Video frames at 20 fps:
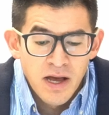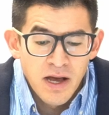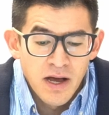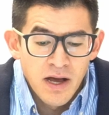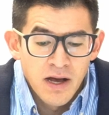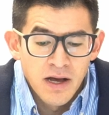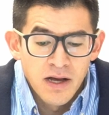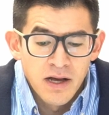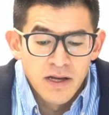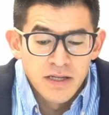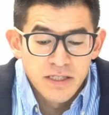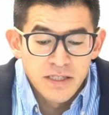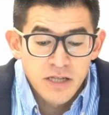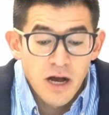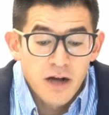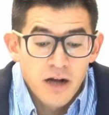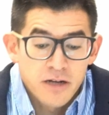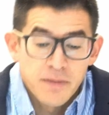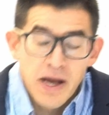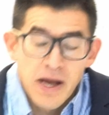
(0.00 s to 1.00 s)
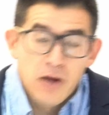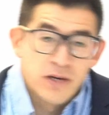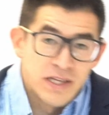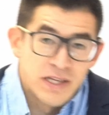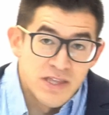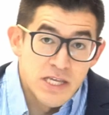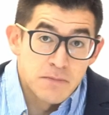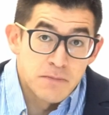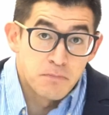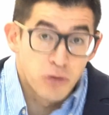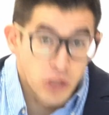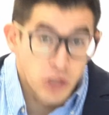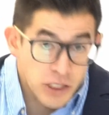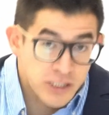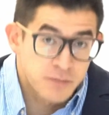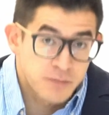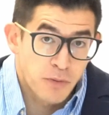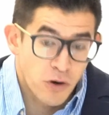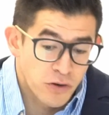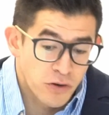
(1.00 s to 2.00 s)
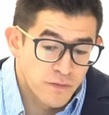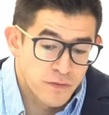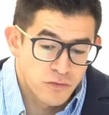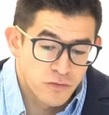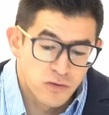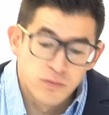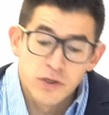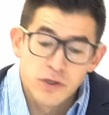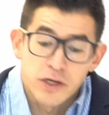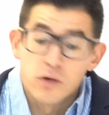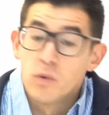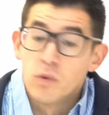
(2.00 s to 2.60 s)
talk about in the plus part of the rubric.